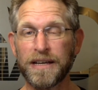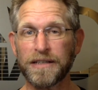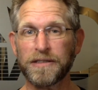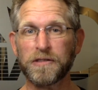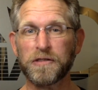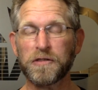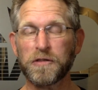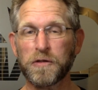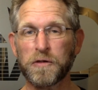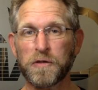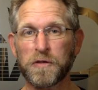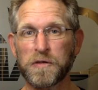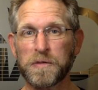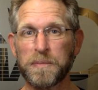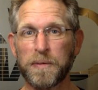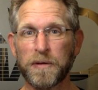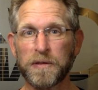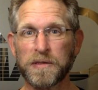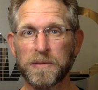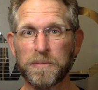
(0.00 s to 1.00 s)
as soon as
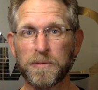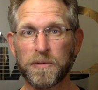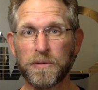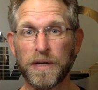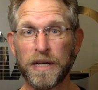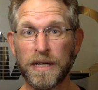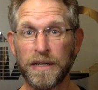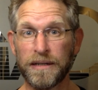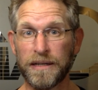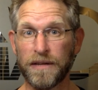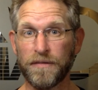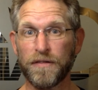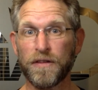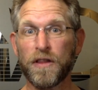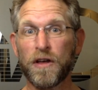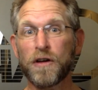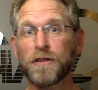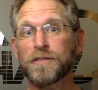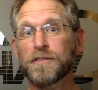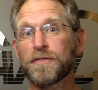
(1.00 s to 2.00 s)
possible. Now for
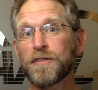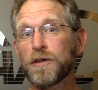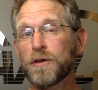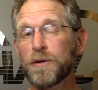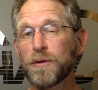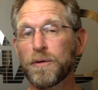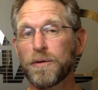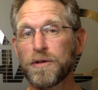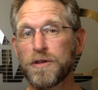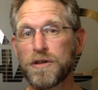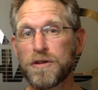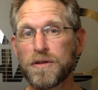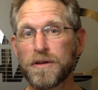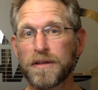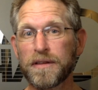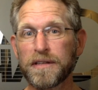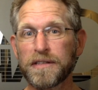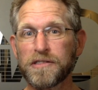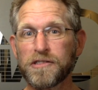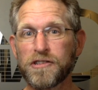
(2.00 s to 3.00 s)
those of you who are new to
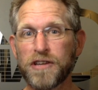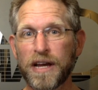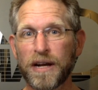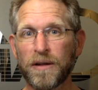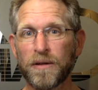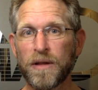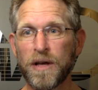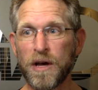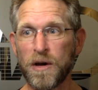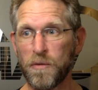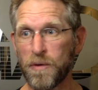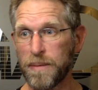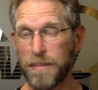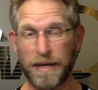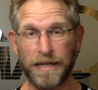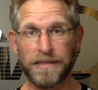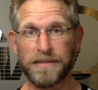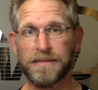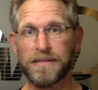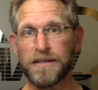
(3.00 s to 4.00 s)
this channel, we
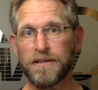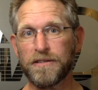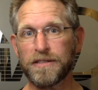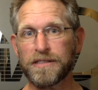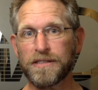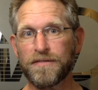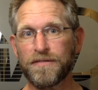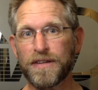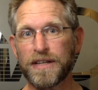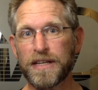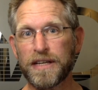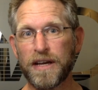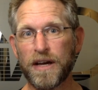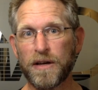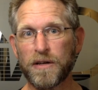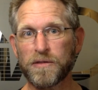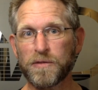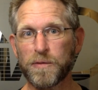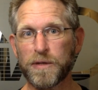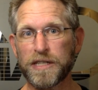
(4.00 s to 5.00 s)
make a series of
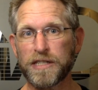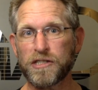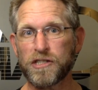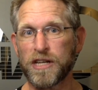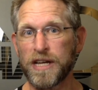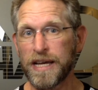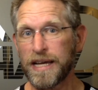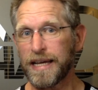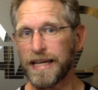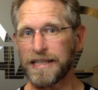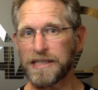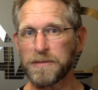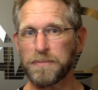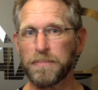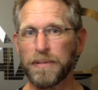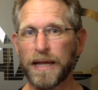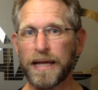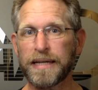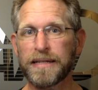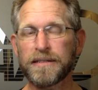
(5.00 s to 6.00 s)
videos which
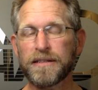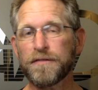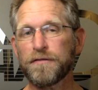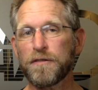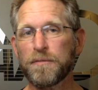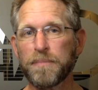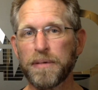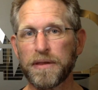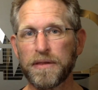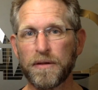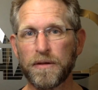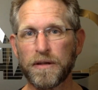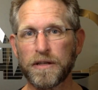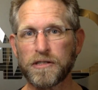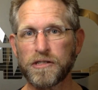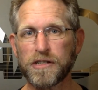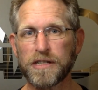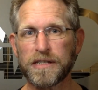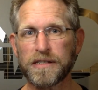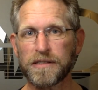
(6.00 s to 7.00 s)
explain different
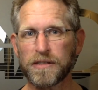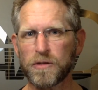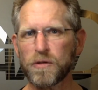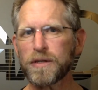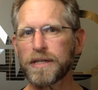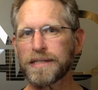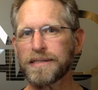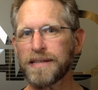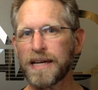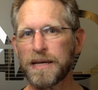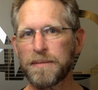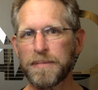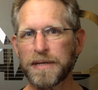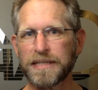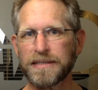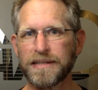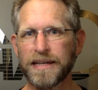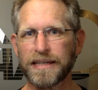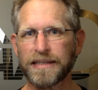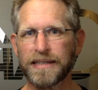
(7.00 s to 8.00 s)
pathologies and look at
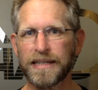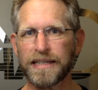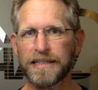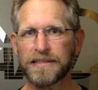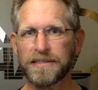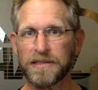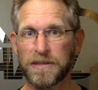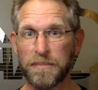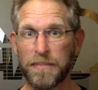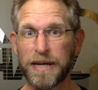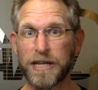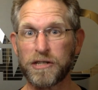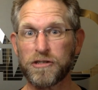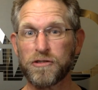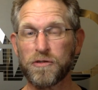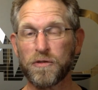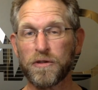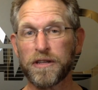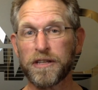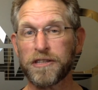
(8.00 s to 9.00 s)
taping techniques to make
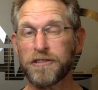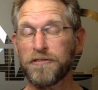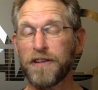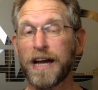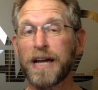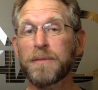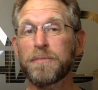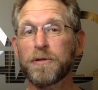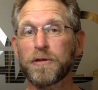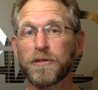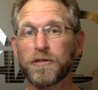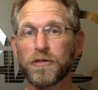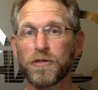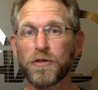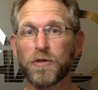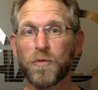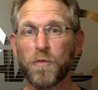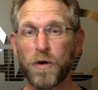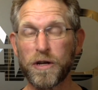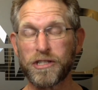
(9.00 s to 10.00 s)
sure that you're able to
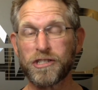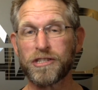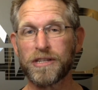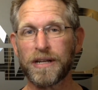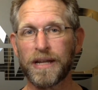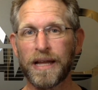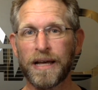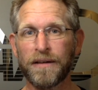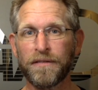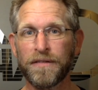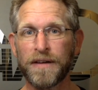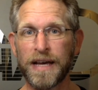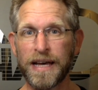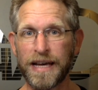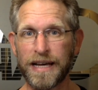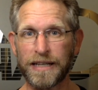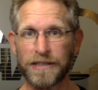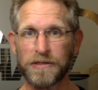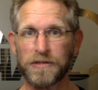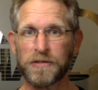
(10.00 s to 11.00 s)
do what you love
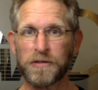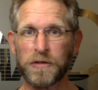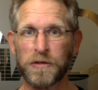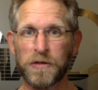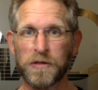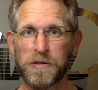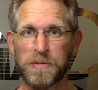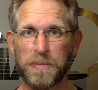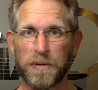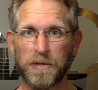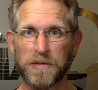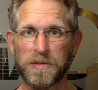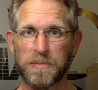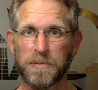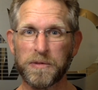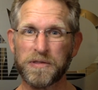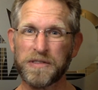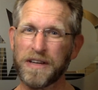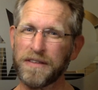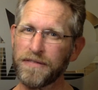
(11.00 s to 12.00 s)
as soon as
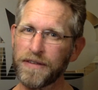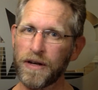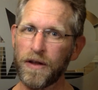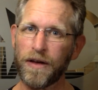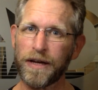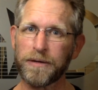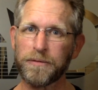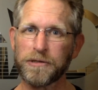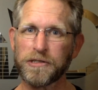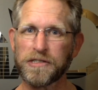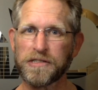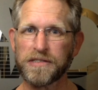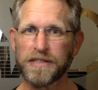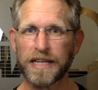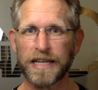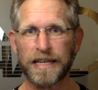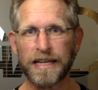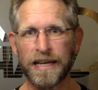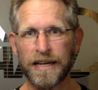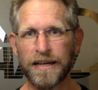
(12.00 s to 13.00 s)
possible. So if you like what you
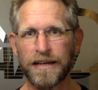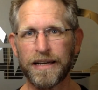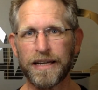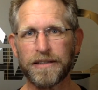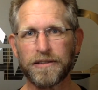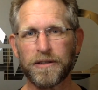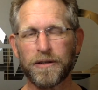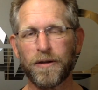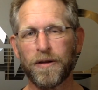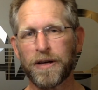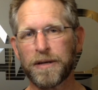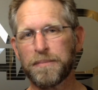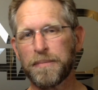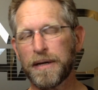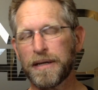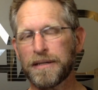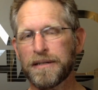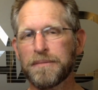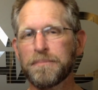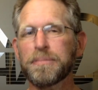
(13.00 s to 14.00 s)
see, hit the like
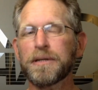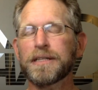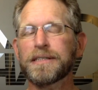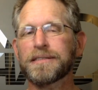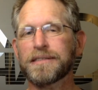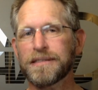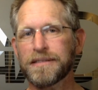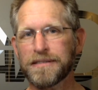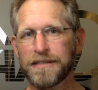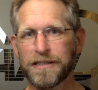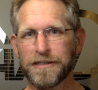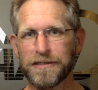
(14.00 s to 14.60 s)
button and please consider